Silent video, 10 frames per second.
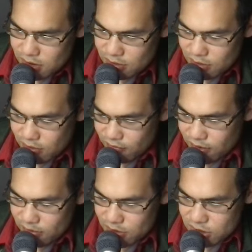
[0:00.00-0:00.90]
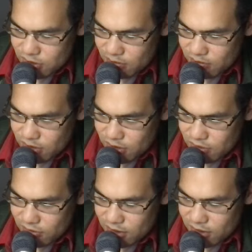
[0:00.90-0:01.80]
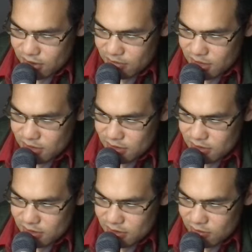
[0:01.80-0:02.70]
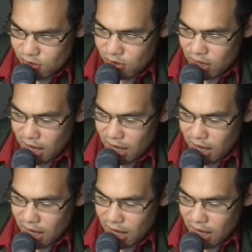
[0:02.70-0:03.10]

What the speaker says: Weber described a lot, right? I mean, we could